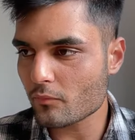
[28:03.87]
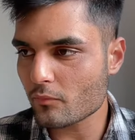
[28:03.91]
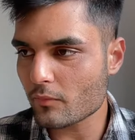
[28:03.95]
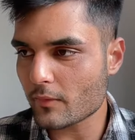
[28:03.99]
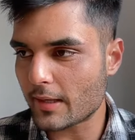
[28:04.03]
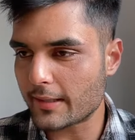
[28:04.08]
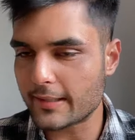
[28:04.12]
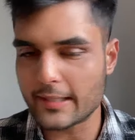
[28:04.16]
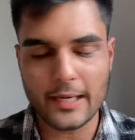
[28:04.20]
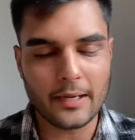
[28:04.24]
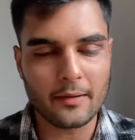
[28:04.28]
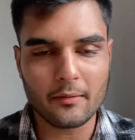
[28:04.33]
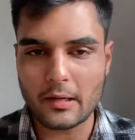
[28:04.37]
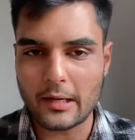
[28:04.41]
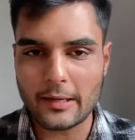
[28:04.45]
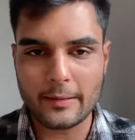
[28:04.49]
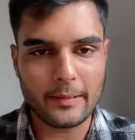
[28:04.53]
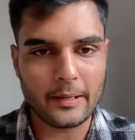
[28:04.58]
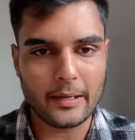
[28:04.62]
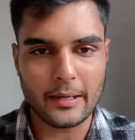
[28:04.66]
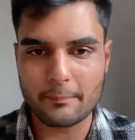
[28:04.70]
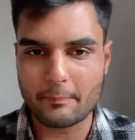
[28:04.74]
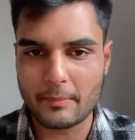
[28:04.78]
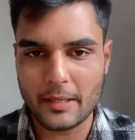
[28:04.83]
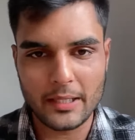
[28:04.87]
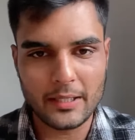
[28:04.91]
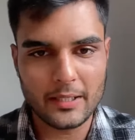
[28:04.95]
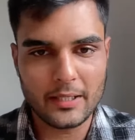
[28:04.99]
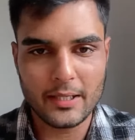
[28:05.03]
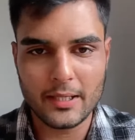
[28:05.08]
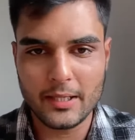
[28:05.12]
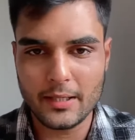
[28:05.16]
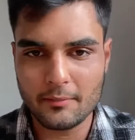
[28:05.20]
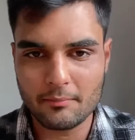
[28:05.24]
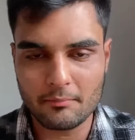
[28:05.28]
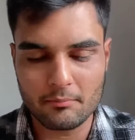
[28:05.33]
I
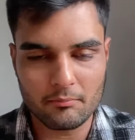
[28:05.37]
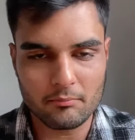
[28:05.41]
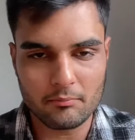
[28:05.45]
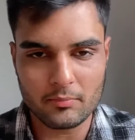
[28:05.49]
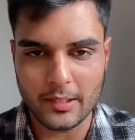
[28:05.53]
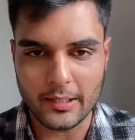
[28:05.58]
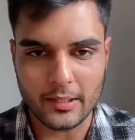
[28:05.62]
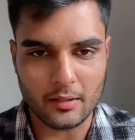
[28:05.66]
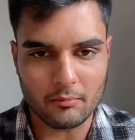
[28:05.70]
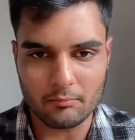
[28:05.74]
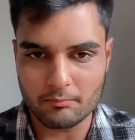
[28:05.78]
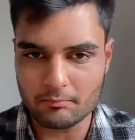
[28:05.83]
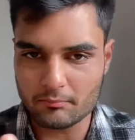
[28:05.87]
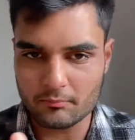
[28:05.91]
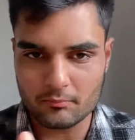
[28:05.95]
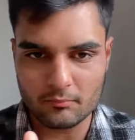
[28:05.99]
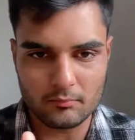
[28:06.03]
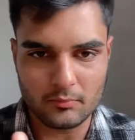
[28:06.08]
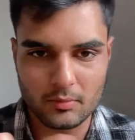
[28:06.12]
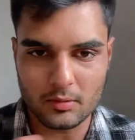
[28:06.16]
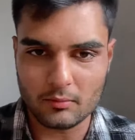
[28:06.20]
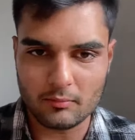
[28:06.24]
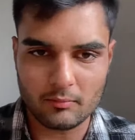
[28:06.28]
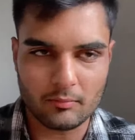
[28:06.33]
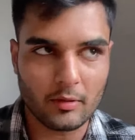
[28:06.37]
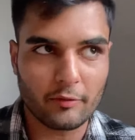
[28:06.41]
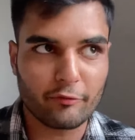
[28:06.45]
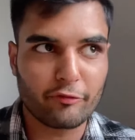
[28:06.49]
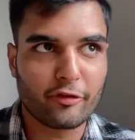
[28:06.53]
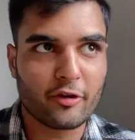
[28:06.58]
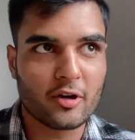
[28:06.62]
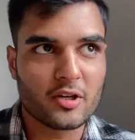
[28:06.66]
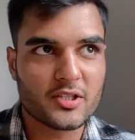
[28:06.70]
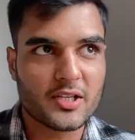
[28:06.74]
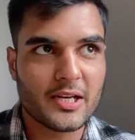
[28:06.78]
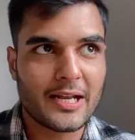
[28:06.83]
mainly, like,
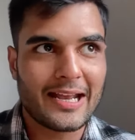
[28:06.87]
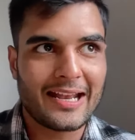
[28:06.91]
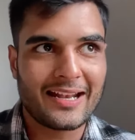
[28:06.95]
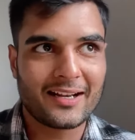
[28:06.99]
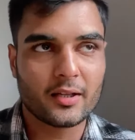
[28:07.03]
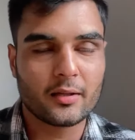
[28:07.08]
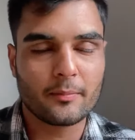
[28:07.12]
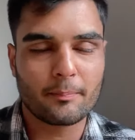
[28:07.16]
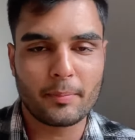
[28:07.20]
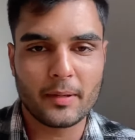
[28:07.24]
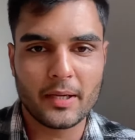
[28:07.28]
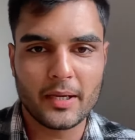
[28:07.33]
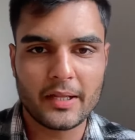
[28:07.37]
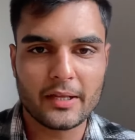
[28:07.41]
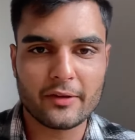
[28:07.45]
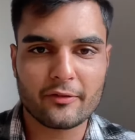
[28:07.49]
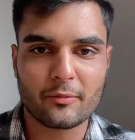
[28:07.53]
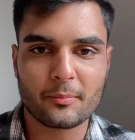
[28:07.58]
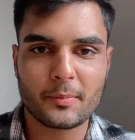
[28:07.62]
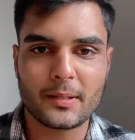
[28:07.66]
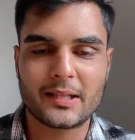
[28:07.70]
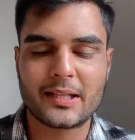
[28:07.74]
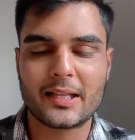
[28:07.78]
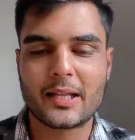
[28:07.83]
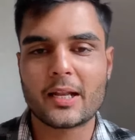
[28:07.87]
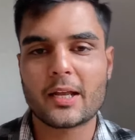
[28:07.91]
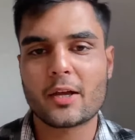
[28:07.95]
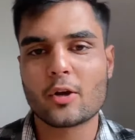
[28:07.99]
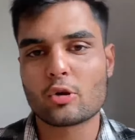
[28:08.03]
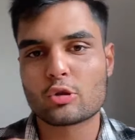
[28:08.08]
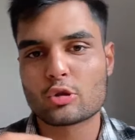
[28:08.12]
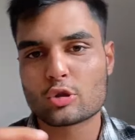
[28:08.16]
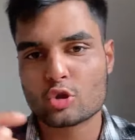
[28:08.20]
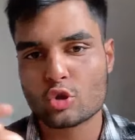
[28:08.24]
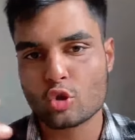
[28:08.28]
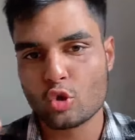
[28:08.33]
first I had the PDFs, but then I
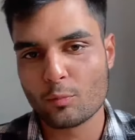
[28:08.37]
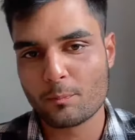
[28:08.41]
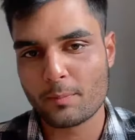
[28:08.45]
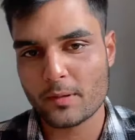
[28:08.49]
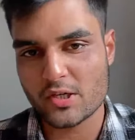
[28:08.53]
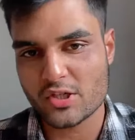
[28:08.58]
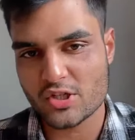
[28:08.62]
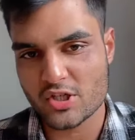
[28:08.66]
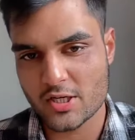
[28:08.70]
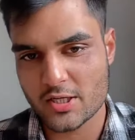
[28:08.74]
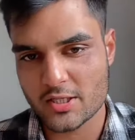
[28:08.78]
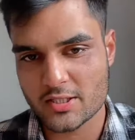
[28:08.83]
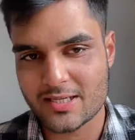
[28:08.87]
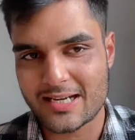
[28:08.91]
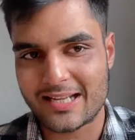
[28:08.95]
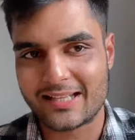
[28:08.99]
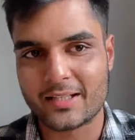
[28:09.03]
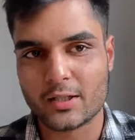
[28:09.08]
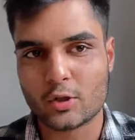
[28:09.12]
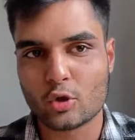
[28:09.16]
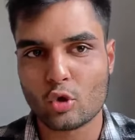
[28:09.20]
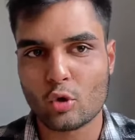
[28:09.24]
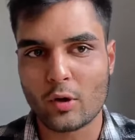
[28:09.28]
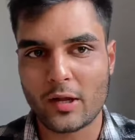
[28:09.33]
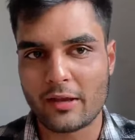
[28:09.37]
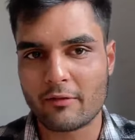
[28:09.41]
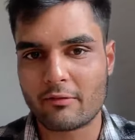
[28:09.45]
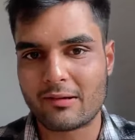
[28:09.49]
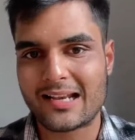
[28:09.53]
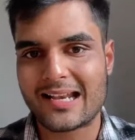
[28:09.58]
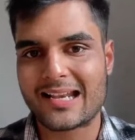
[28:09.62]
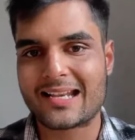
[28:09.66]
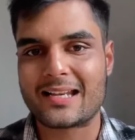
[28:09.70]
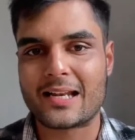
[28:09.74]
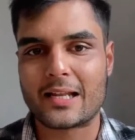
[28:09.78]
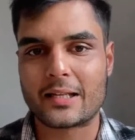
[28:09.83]
also purchased Edito A1
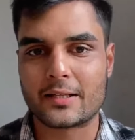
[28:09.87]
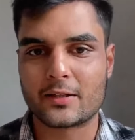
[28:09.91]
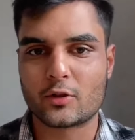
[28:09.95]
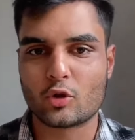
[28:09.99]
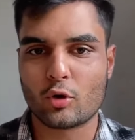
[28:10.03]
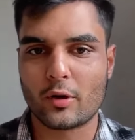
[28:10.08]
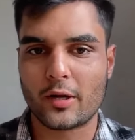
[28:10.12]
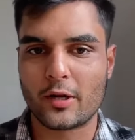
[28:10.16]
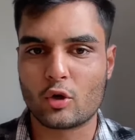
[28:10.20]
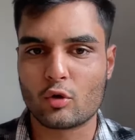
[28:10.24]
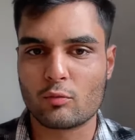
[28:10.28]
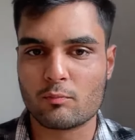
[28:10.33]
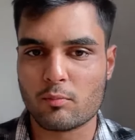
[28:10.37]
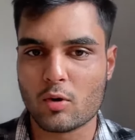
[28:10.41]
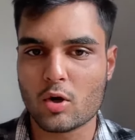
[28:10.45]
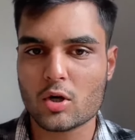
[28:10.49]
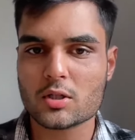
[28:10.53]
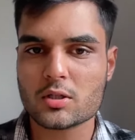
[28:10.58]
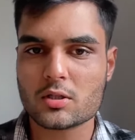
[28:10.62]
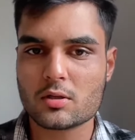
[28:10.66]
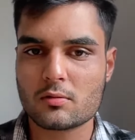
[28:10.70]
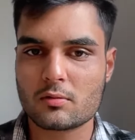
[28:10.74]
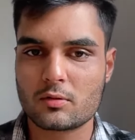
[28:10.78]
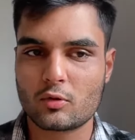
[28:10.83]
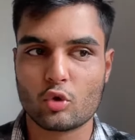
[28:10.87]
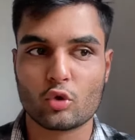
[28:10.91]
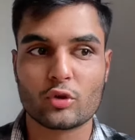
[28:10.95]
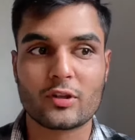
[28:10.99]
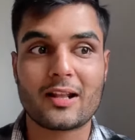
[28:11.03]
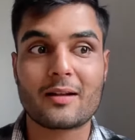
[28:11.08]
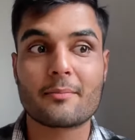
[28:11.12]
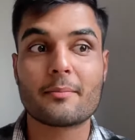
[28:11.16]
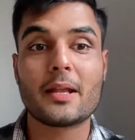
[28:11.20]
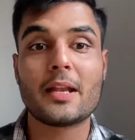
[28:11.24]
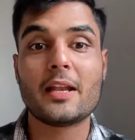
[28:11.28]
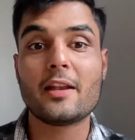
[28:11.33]
and Edito A2 books. Those
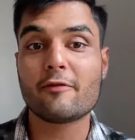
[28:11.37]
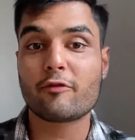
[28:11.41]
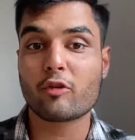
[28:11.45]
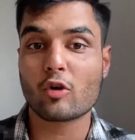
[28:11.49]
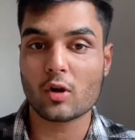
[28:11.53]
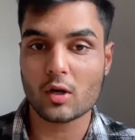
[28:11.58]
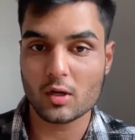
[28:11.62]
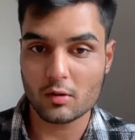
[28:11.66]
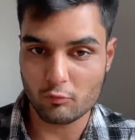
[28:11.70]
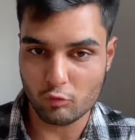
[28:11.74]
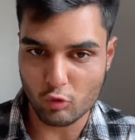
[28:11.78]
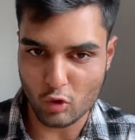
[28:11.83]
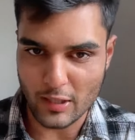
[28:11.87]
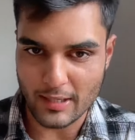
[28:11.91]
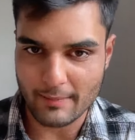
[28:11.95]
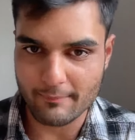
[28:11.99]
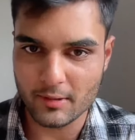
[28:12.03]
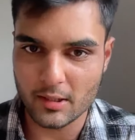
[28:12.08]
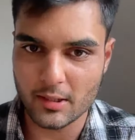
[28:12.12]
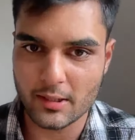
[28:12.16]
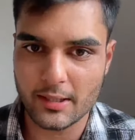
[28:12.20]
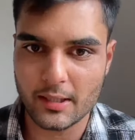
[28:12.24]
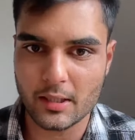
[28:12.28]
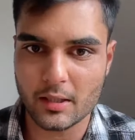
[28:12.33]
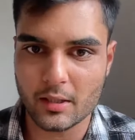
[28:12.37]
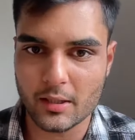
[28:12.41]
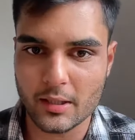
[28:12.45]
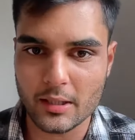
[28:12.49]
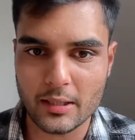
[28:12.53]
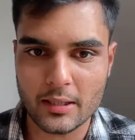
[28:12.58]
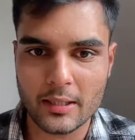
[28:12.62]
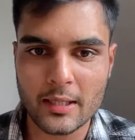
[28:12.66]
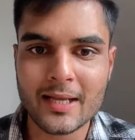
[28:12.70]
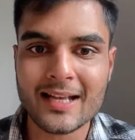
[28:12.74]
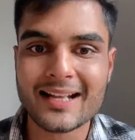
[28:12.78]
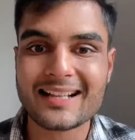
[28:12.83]
are mainly for our vocabulary
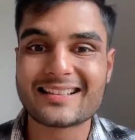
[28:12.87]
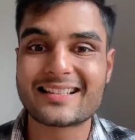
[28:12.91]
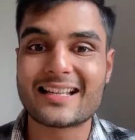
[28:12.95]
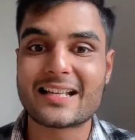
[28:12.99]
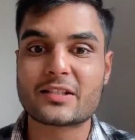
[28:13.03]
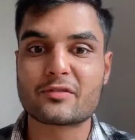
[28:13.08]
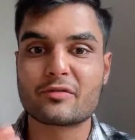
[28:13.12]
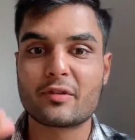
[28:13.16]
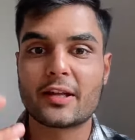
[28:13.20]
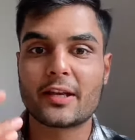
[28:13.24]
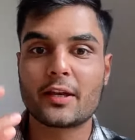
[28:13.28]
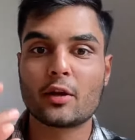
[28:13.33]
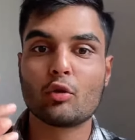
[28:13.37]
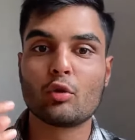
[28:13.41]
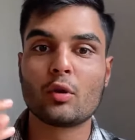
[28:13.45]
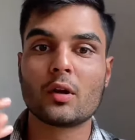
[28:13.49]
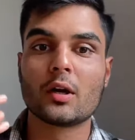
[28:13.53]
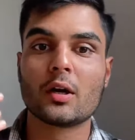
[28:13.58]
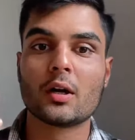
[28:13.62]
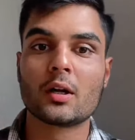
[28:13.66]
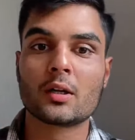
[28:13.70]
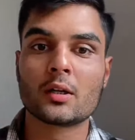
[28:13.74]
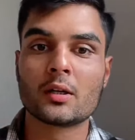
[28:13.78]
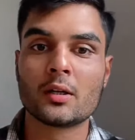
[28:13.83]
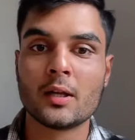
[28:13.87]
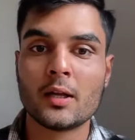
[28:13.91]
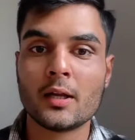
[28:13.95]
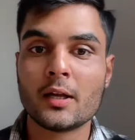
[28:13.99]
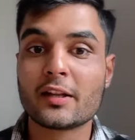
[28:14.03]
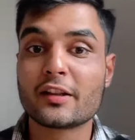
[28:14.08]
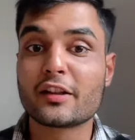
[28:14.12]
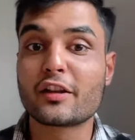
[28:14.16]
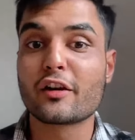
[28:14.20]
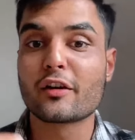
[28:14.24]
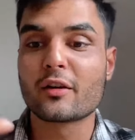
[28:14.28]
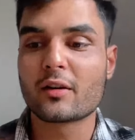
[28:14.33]
learning. That's where you learn
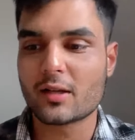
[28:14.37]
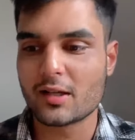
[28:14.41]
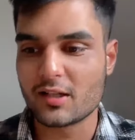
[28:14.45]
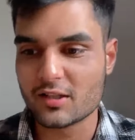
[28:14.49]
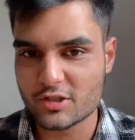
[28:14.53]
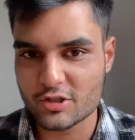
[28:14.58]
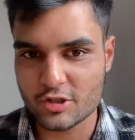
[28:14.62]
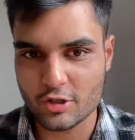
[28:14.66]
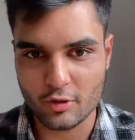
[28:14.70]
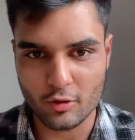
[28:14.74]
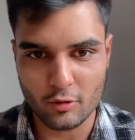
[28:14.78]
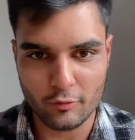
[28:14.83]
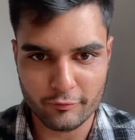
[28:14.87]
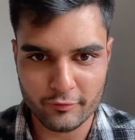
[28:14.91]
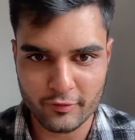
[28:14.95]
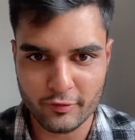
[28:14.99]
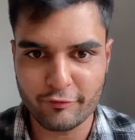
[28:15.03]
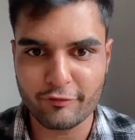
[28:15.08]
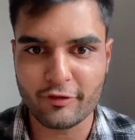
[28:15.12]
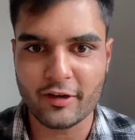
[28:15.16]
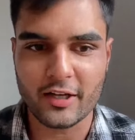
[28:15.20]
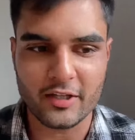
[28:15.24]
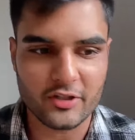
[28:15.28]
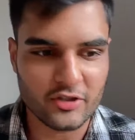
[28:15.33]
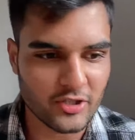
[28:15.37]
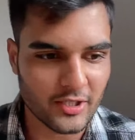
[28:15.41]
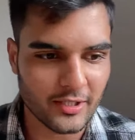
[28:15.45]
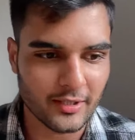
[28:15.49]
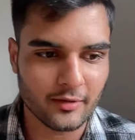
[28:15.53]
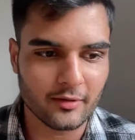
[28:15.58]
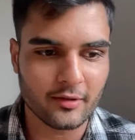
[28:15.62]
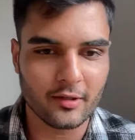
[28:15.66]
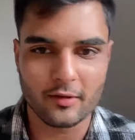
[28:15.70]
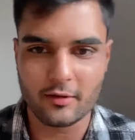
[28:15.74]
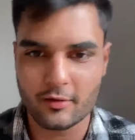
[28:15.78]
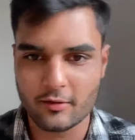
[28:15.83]
the culture of the French
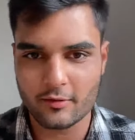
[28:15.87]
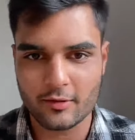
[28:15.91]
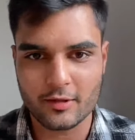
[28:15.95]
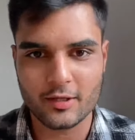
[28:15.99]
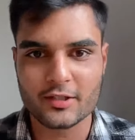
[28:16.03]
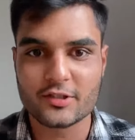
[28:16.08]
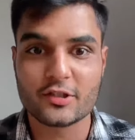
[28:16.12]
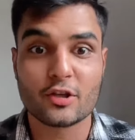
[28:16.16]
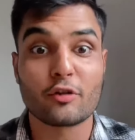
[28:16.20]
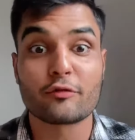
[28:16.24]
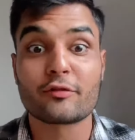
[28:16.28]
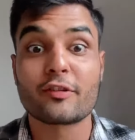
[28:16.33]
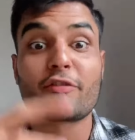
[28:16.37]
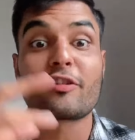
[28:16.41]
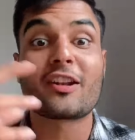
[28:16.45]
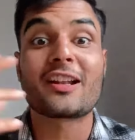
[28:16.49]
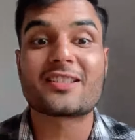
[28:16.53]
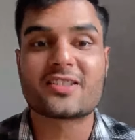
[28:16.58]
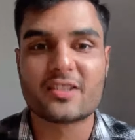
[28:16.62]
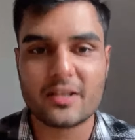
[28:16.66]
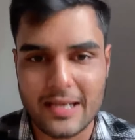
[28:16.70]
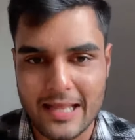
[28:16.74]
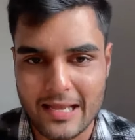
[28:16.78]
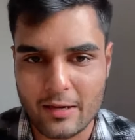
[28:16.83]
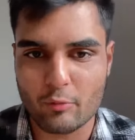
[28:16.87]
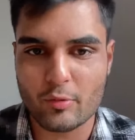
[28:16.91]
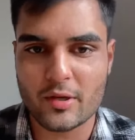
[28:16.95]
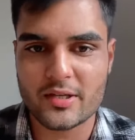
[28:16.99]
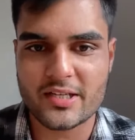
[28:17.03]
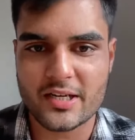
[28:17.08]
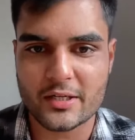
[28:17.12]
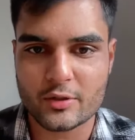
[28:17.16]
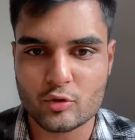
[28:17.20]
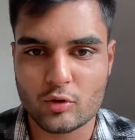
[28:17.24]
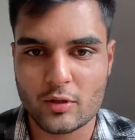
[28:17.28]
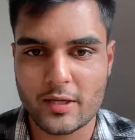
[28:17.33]
and the culture of the French language,
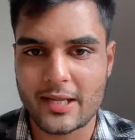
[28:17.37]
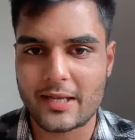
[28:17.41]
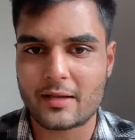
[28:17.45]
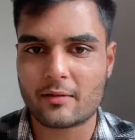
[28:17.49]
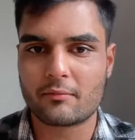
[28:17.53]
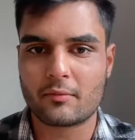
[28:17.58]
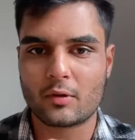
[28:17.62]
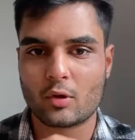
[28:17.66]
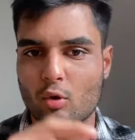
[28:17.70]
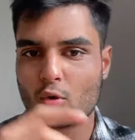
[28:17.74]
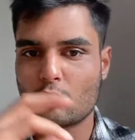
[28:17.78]
actually, and